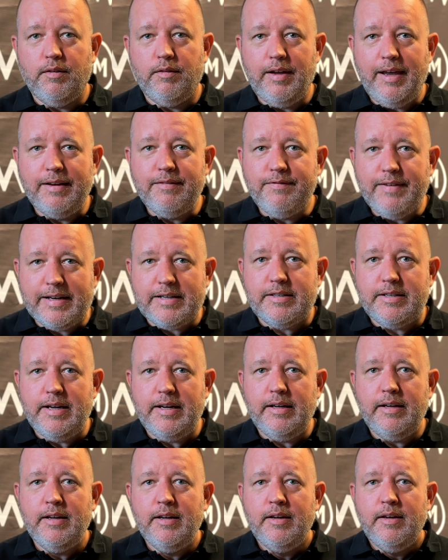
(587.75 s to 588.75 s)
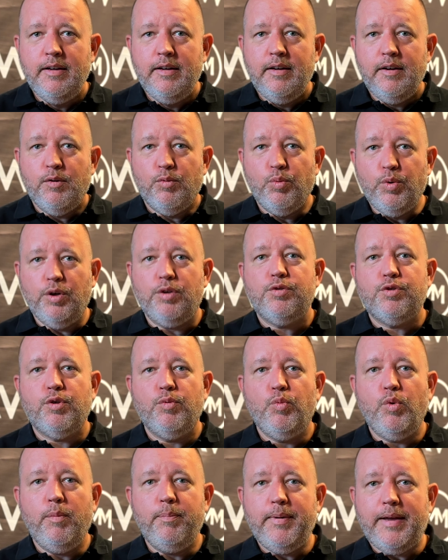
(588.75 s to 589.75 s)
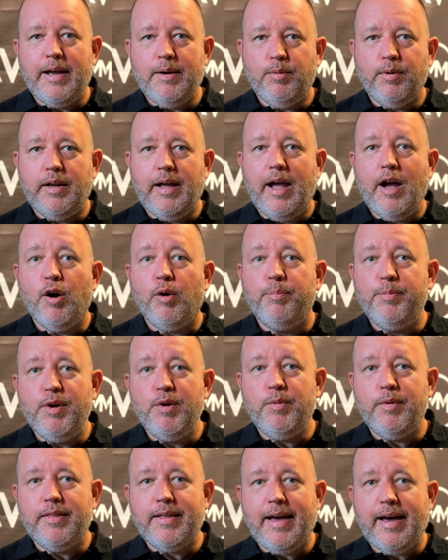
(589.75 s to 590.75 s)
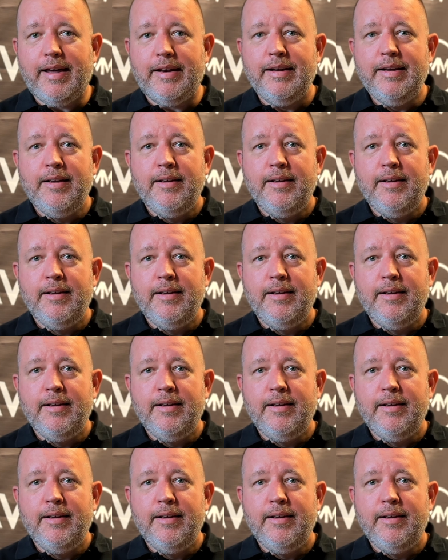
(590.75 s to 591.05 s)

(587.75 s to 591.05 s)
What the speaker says: investing realtor will be able to help you with that.